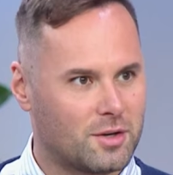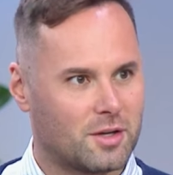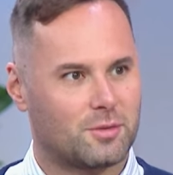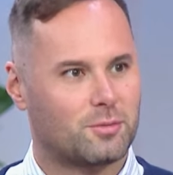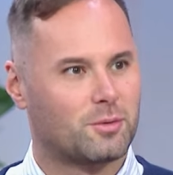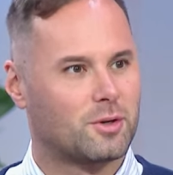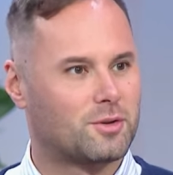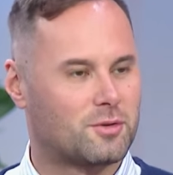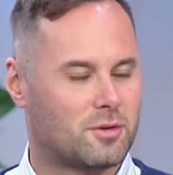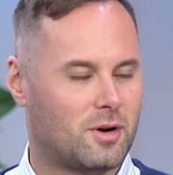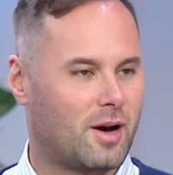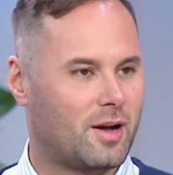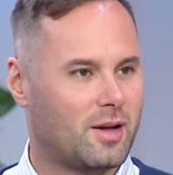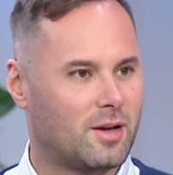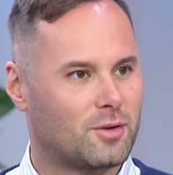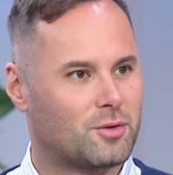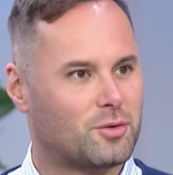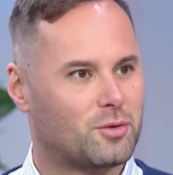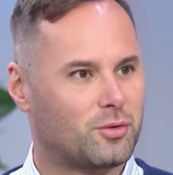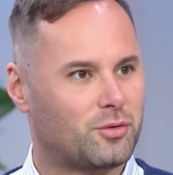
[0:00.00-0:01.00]
and we're
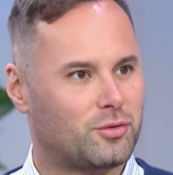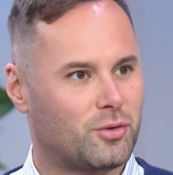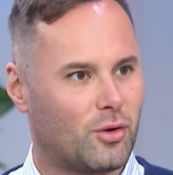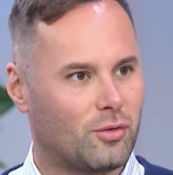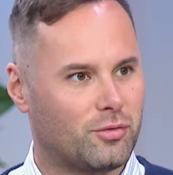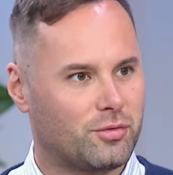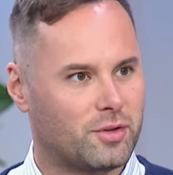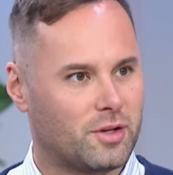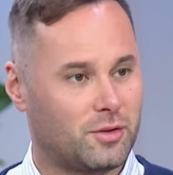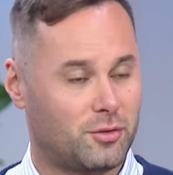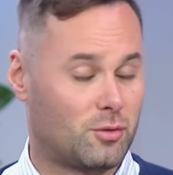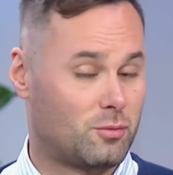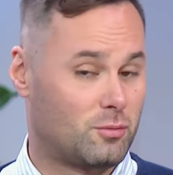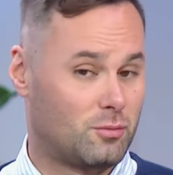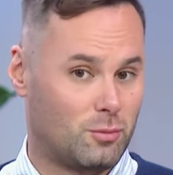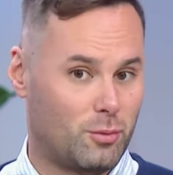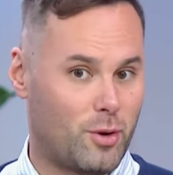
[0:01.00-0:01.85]
trying to solve this, or